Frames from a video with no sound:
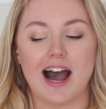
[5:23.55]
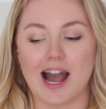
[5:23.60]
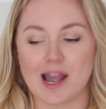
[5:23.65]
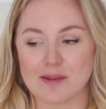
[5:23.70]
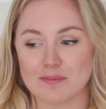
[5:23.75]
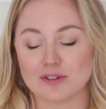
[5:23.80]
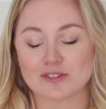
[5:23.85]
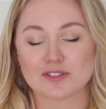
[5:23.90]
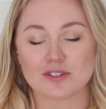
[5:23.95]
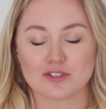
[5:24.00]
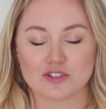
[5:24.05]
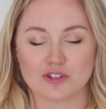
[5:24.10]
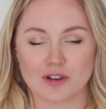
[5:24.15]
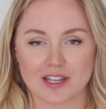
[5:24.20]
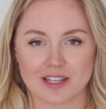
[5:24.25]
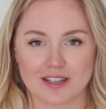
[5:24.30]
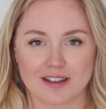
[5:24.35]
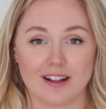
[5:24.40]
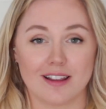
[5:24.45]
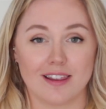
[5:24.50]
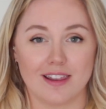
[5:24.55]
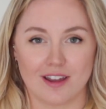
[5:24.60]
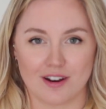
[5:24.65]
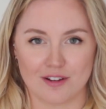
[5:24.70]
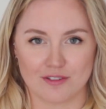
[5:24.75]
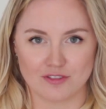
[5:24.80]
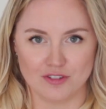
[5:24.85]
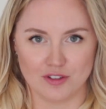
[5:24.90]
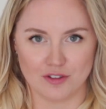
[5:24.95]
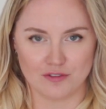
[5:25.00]
I'm also trying a lot
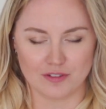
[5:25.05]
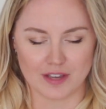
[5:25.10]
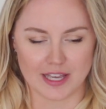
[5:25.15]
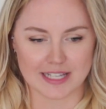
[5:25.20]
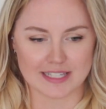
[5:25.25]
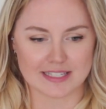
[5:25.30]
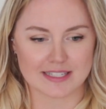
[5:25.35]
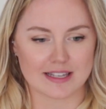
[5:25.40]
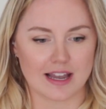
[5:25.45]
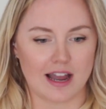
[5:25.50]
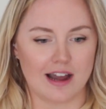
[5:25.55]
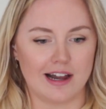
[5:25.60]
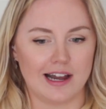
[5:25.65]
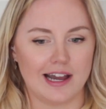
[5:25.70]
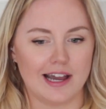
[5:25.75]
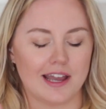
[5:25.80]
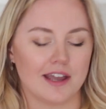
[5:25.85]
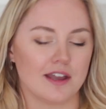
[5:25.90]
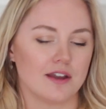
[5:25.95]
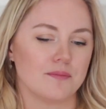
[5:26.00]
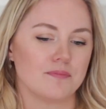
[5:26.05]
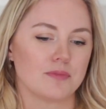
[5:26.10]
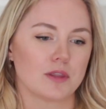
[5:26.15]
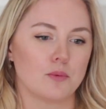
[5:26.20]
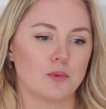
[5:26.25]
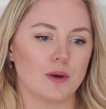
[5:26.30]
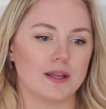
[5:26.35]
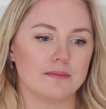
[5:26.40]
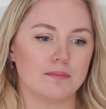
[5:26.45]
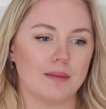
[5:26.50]
of new things. I
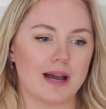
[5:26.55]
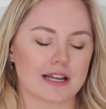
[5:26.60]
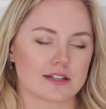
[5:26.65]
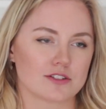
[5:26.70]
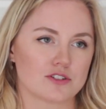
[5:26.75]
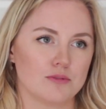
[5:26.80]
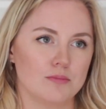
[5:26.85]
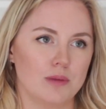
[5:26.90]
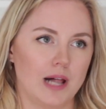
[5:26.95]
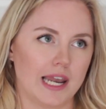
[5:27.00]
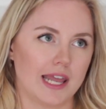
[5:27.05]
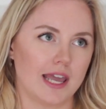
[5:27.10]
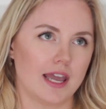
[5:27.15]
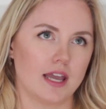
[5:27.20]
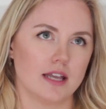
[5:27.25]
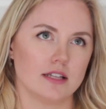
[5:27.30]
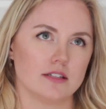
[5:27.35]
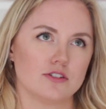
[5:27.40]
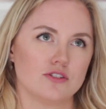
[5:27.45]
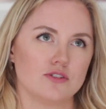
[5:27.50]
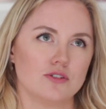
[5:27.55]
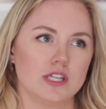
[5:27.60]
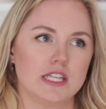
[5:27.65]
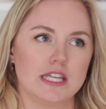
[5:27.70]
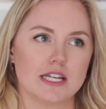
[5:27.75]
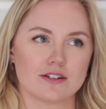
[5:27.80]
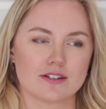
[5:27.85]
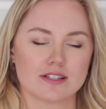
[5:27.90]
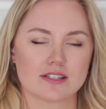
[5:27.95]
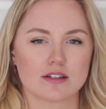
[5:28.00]
went back to ballet 2
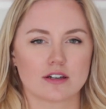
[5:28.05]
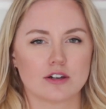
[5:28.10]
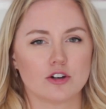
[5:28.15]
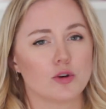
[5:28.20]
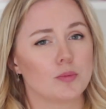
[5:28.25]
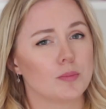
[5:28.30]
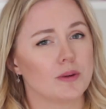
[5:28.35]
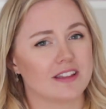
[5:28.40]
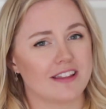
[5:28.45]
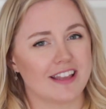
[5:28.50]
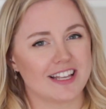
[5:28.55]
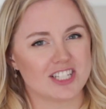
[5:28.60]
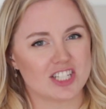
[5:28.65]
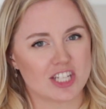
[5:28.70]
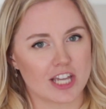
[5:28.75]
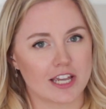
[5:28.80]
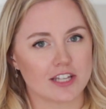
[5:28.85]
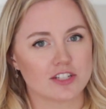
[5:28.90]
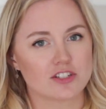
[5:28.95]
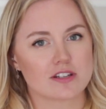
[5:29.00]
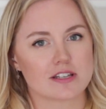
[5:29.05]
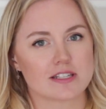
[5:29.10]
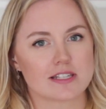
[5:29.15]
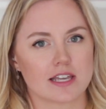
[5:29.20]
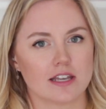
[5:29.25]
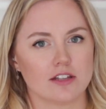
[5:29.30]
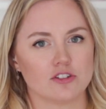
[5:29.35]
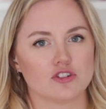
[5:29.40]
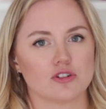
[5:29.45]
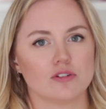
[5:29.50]
years ago, but they changed the
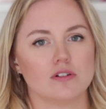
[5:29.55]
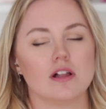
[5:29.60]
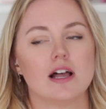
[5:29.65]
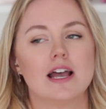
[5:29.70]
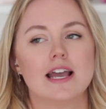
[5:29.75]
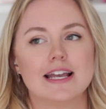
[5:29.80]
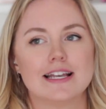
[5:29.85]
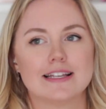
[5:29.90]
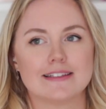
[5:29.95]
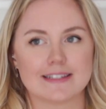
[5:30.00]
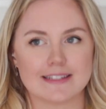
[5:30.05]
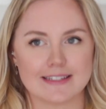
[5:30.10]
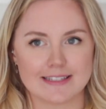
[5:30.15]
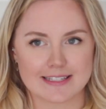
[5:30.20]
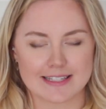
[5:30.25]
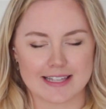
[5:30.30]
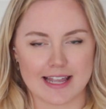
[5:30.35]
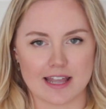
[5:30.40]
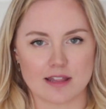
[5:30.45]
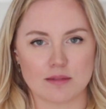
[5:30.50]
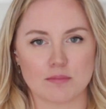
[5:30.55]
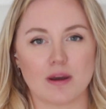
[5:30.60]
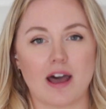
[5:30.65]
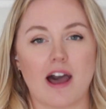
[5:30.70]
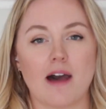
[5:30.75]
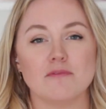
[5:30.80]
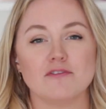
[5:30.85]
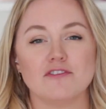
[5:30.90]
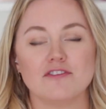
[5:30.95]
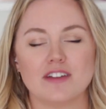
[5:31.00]
schedule since then, but
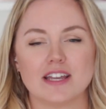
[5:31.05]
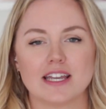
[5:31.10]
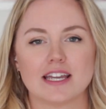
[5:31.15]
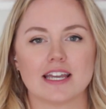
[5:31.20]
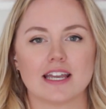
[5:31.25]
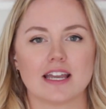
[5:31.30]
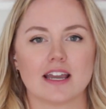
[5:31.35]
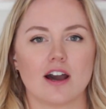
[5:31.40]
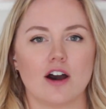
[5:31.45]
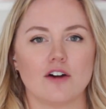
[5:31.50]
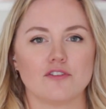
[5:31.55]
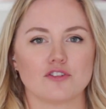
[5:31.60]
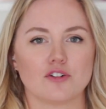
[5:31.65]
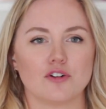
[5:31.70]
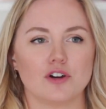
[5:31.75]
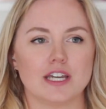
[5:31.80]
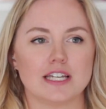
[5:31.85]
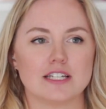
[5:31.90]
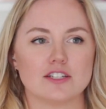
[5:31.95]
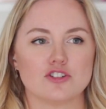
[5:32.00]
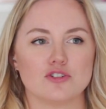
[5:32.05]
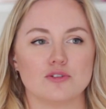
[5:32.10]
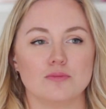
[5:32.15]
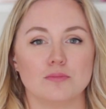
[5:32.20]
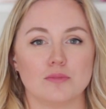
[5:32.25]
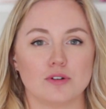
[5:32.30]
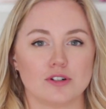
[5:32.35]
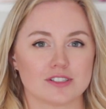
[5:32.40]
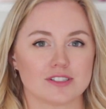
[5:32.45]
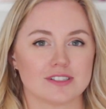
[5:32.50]
I'm thinking of going to
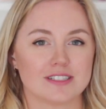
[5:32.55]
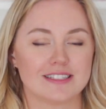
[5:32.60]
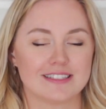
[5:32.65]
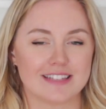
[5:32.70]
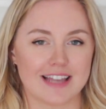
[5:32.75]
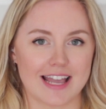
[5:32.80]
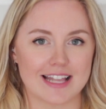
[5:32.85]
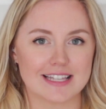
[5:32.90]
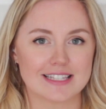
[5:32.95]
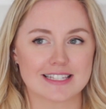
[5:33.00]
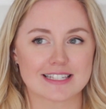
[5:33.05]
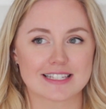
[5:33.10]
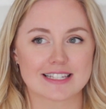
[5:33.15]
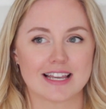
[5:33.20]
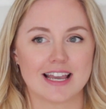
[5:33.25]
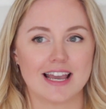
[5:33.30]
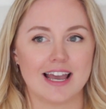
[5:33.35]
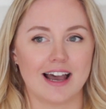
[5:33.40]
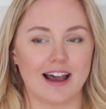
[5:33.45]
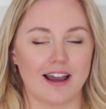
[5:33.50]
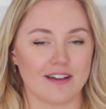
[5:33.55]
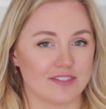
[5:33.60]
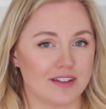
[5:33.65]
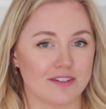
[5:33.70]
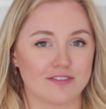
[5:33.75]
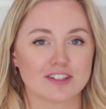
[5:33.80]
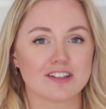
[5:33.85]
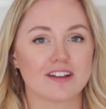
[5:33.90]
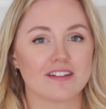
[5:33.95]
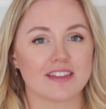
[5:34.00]
modern dance. I've
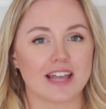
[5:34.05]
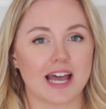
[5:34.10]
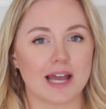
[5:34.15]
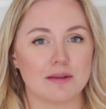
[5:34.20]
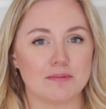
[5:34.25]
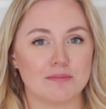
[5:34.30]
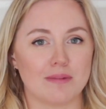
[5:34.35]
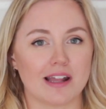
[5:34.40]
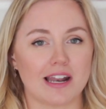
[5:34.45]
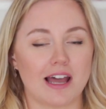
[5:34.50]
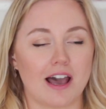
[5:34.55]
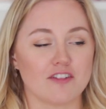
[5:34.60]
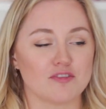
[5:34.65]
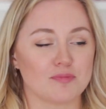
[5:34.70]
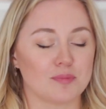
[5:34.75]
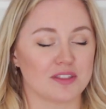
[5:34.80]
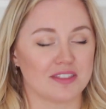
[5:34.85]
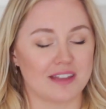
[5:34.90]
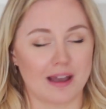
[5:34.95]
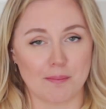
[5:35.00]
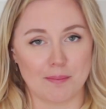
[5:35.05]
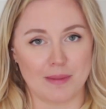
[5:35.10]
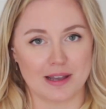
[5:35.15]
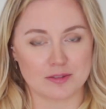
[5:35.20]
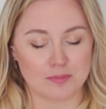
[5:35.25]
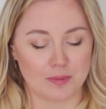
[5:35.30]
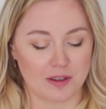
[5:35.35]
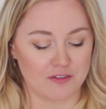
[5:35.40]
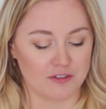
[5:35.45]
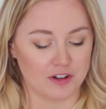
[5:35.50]
never done that in my life, but that
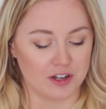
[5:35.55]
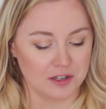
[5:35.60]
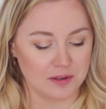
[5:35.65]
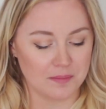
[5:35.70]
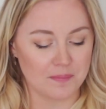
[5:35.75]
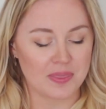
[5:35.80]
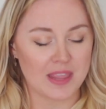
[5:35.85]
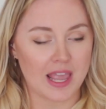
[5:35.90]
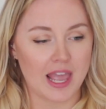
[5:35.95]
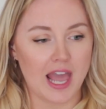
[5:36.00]
might be fun.